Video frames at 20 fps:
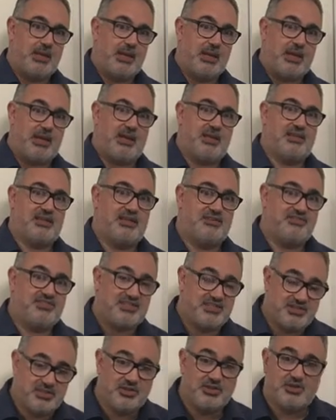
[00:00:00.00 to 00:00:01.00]
and they've
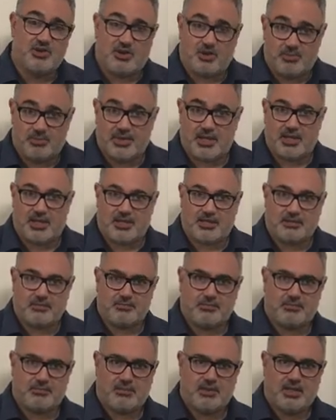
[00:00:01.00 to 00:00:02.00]
still got pain.
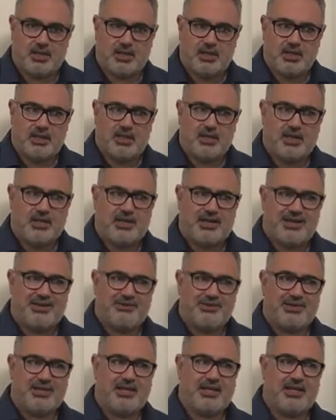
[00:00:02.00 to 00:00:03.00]
Now,
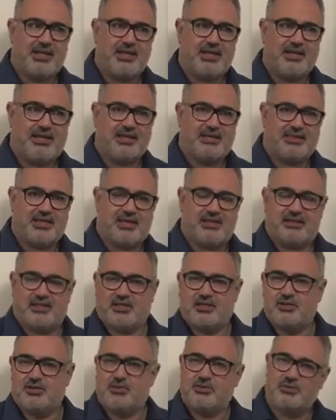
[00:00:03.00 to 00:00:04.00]
clearly that then
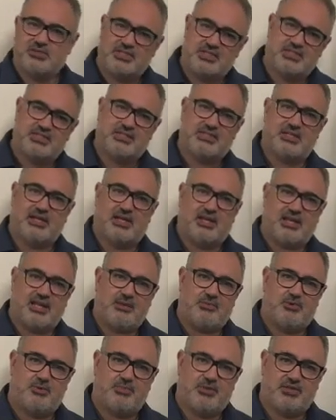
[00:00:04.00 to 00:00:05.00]
causes a
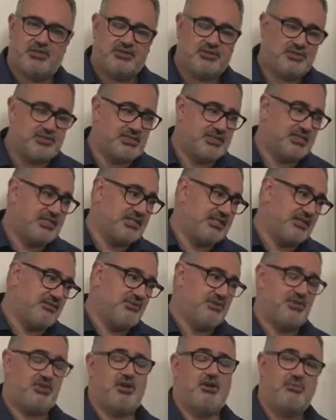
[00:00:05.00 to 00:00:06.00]
dilemma, because to deal with
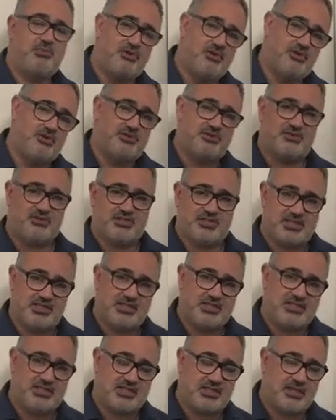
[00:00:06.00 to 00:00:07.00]
the opioid
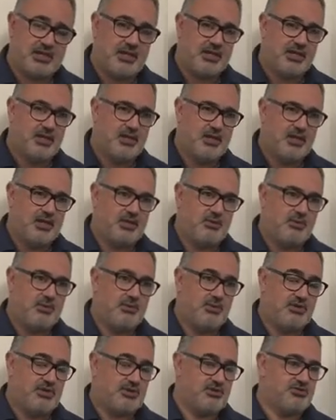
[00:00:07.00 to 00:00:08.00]
toxicity, we
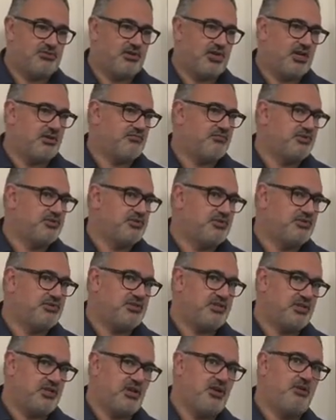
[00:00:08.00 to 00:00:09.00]
want to try and reduce
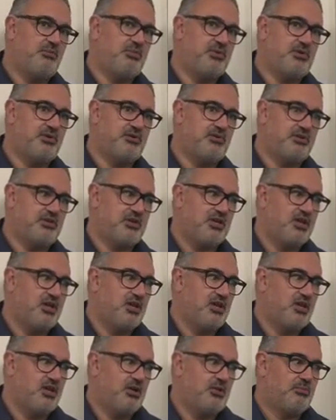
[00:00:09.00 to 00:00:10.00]
the opioid,
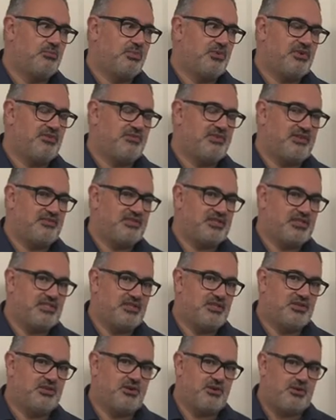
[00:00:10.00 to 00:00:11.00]
but if they still
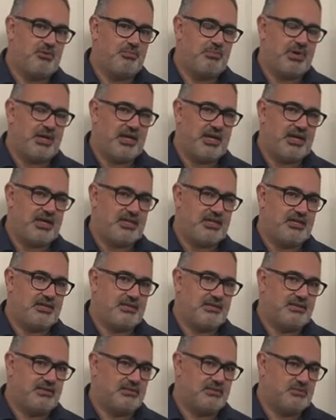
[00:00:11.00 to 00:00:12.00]
got pain,
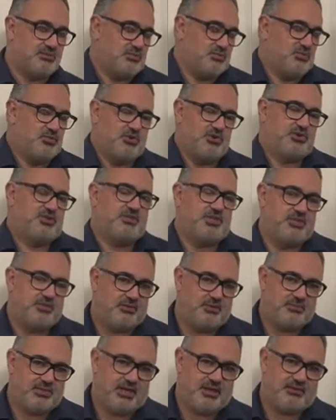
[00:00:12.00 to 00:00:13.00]
what do we
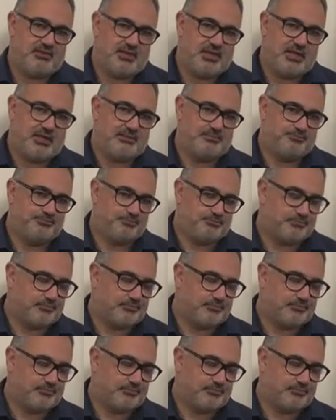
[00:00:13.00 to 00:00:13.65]
do about that?